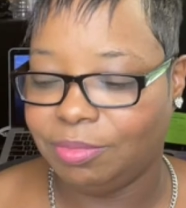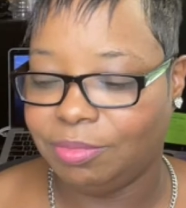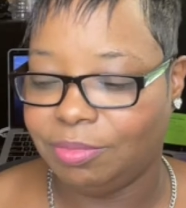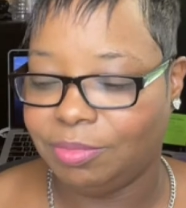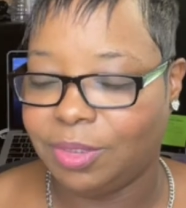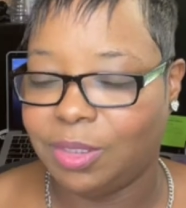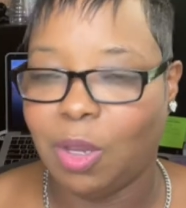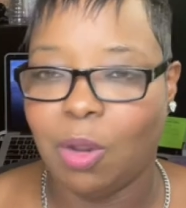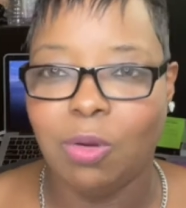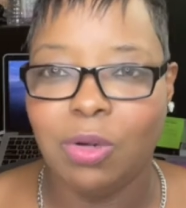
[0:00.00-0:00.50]

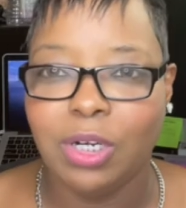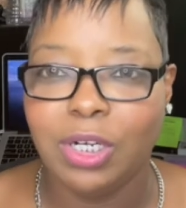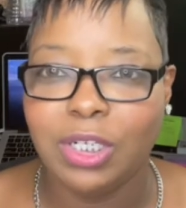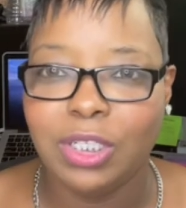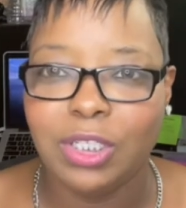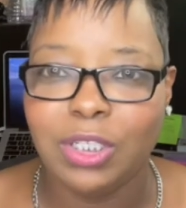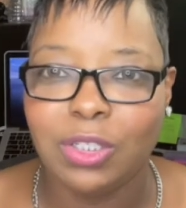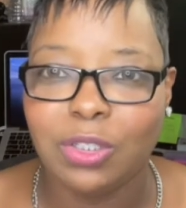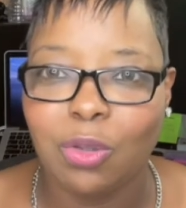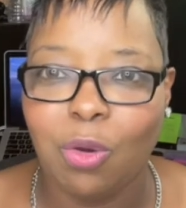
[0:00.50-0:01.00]
Go to the
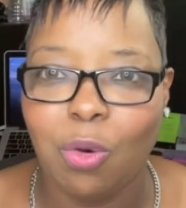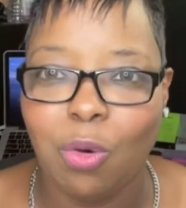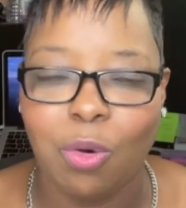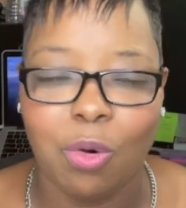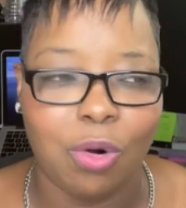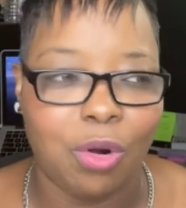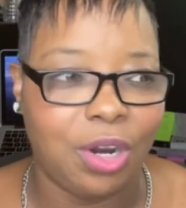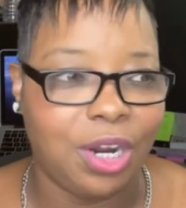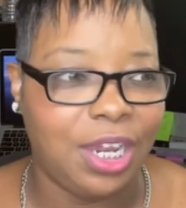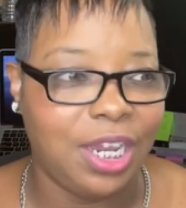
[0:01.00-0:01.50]

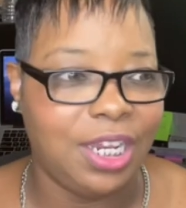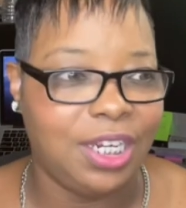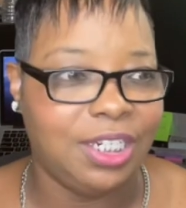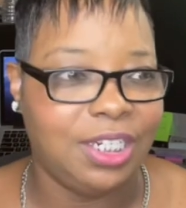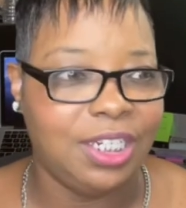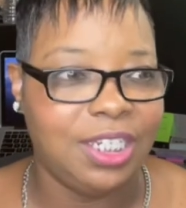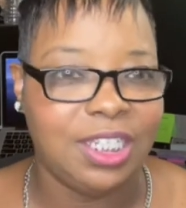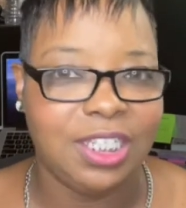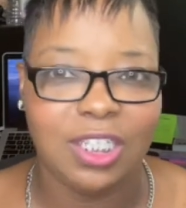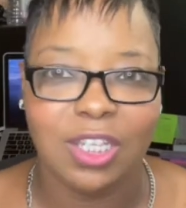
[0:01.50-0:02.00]
store and
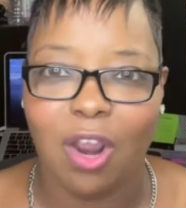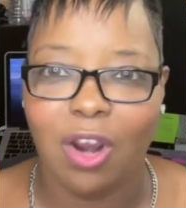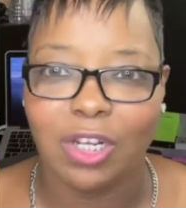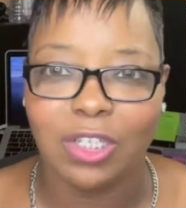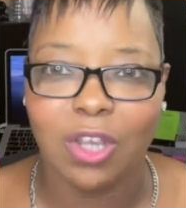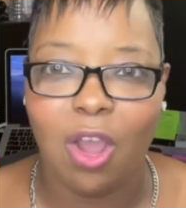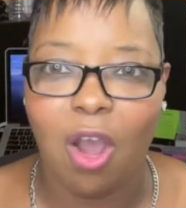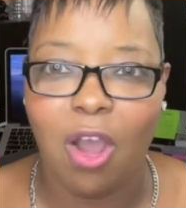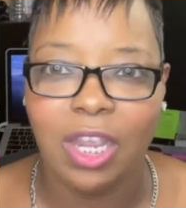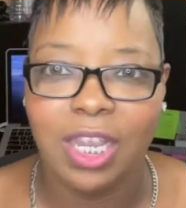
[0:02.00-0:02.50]
just start
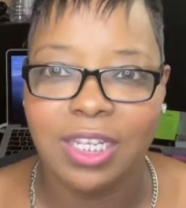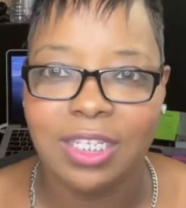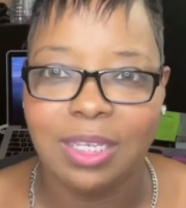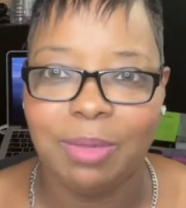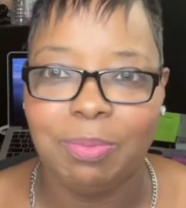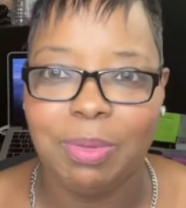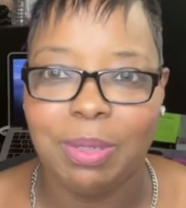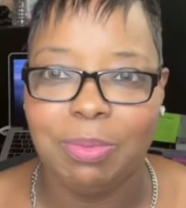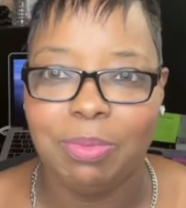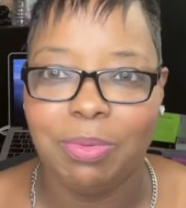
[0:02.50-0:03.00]
talking to
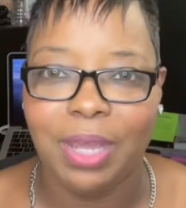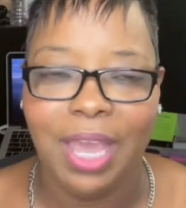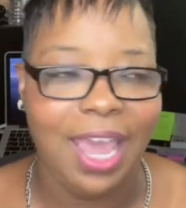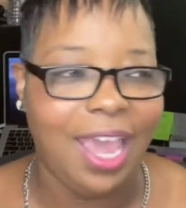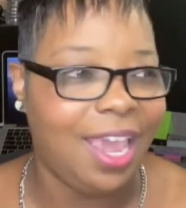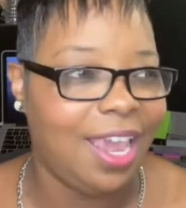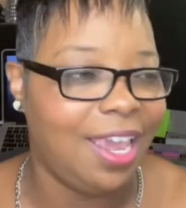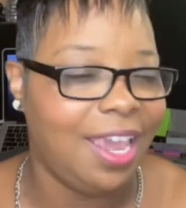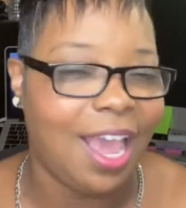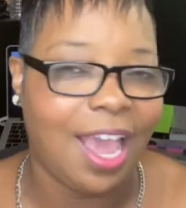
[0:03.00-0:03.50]
people.
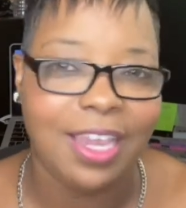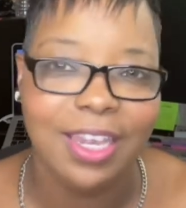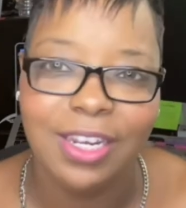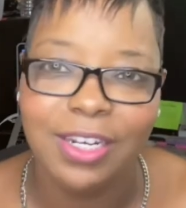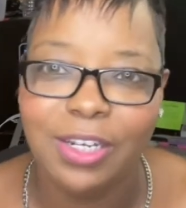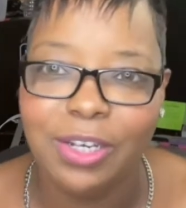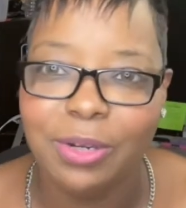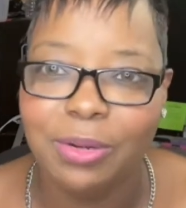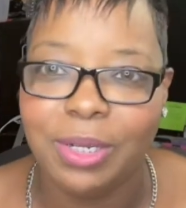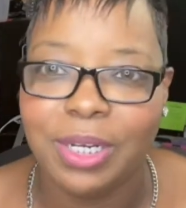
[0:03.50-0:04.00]
Hey, how you
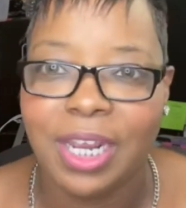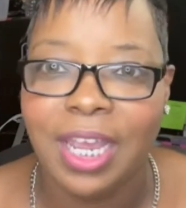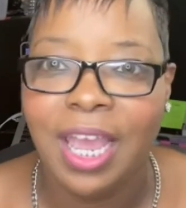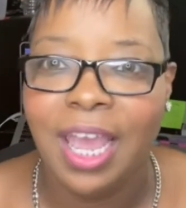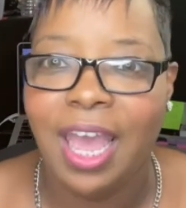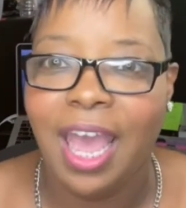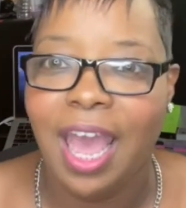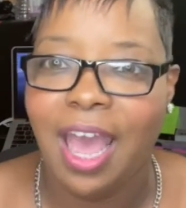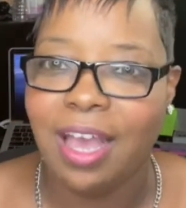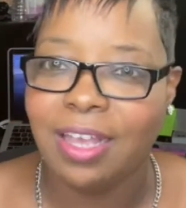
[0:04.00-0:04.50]
doing?
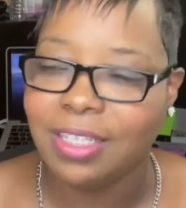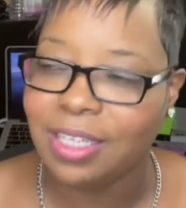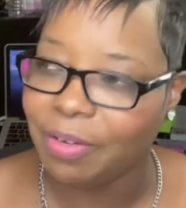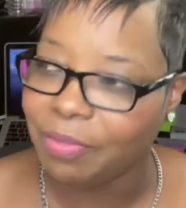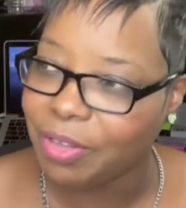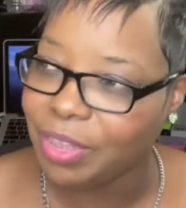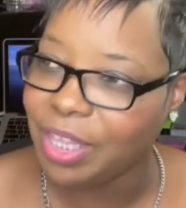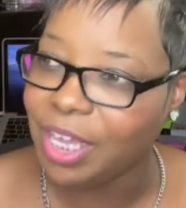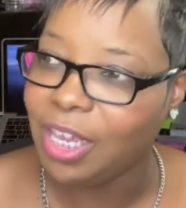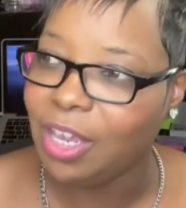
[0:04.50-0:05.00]
How's
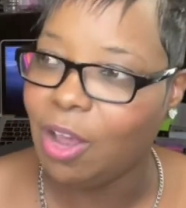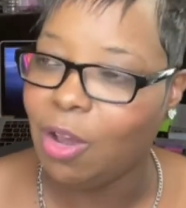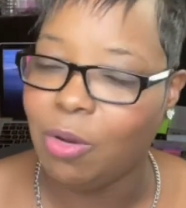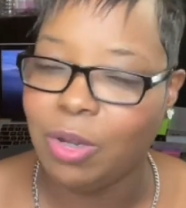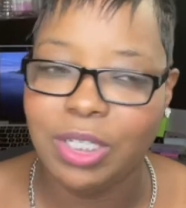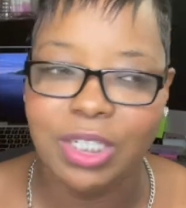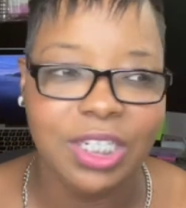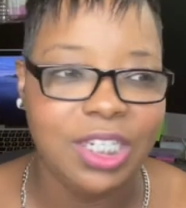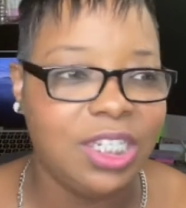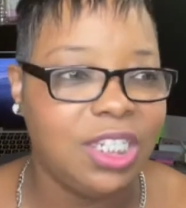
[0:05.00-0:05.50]
everything
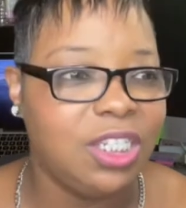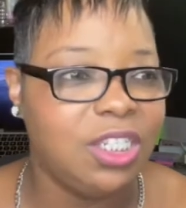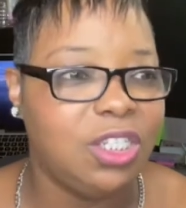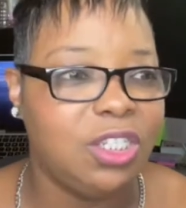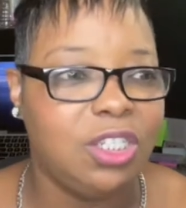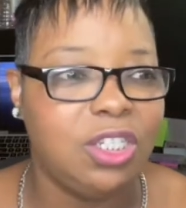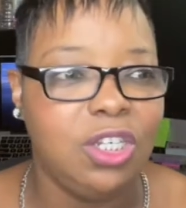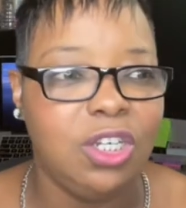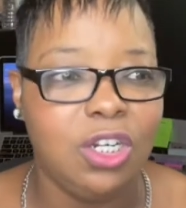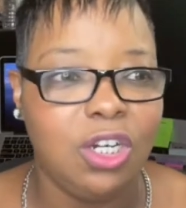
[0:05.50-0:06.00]
going? Just,
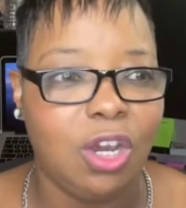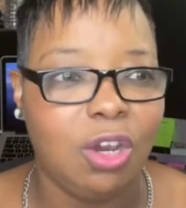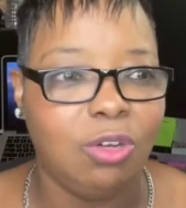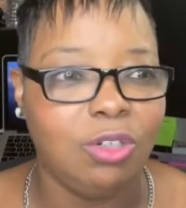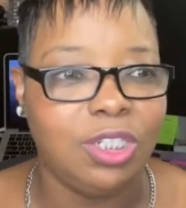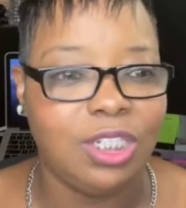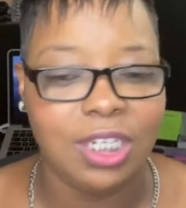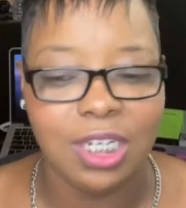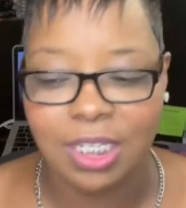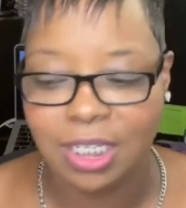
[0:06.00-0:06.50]
you know,
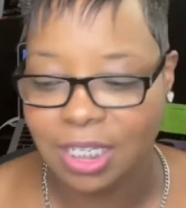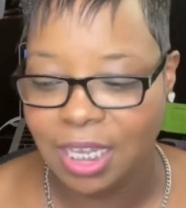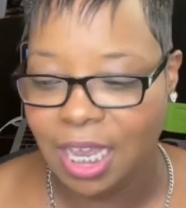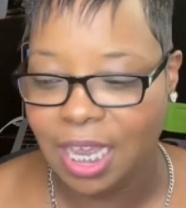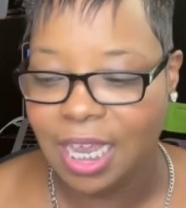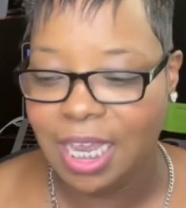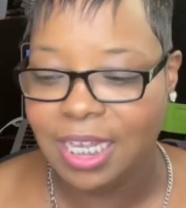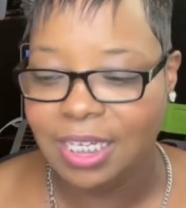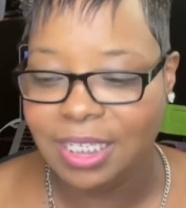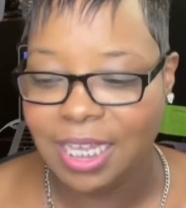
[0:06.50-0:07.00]
just
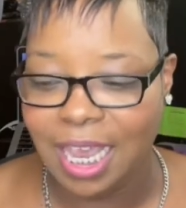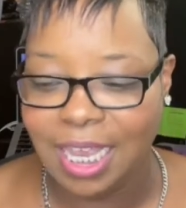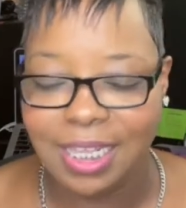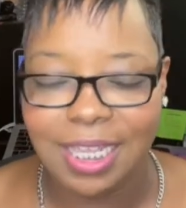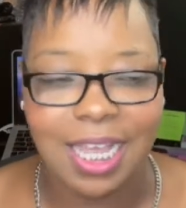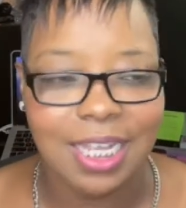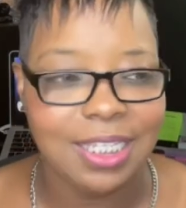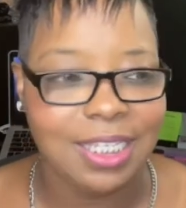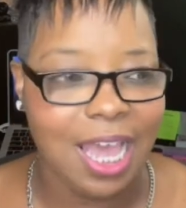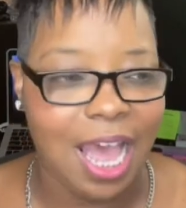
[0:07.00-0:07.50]
take
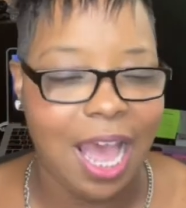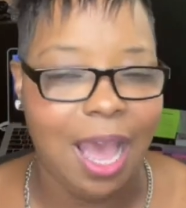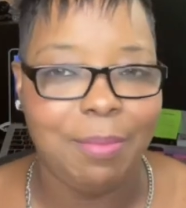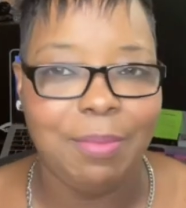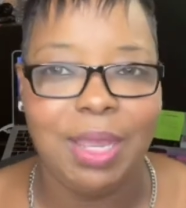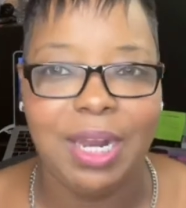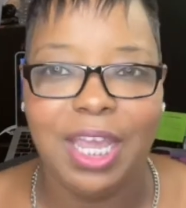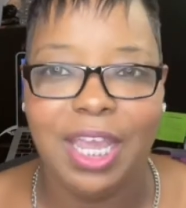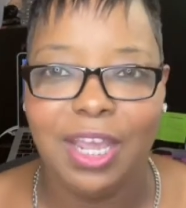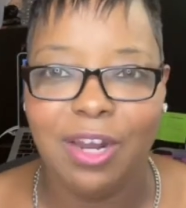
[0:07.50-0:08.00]
that time
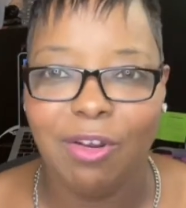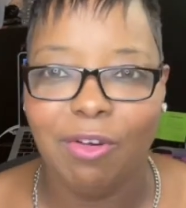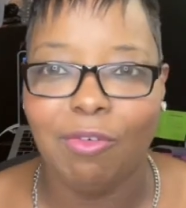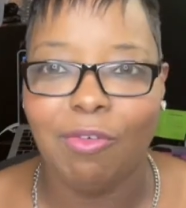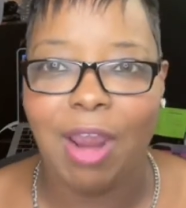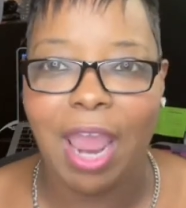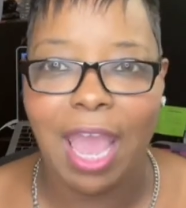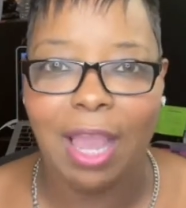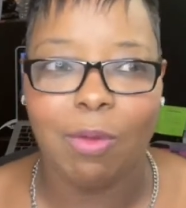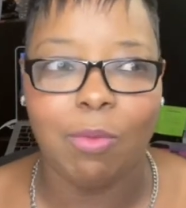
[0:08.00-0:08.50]
and
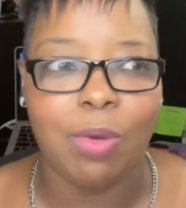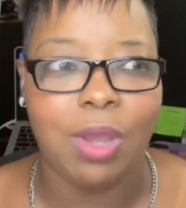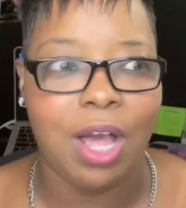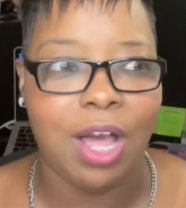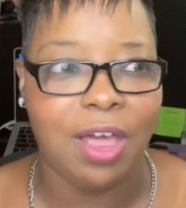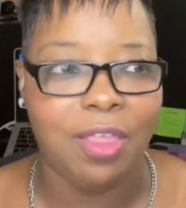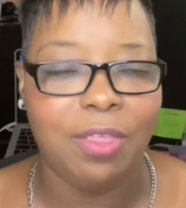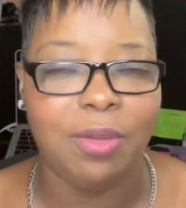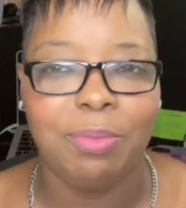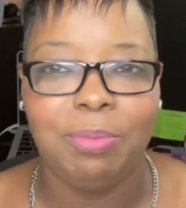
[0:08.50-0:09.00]
interact with
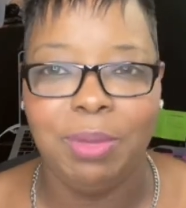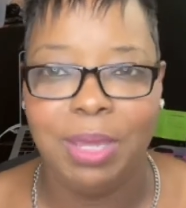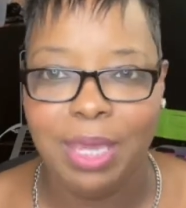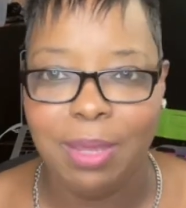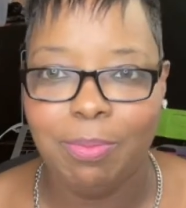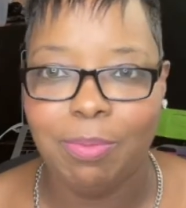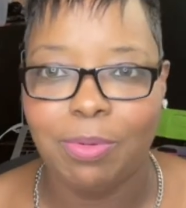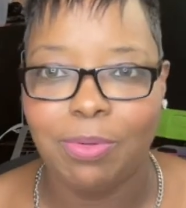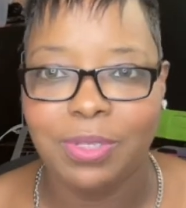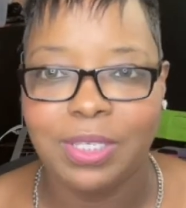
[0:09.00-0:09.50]
other
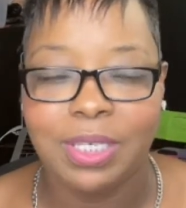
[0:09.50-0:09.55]
people.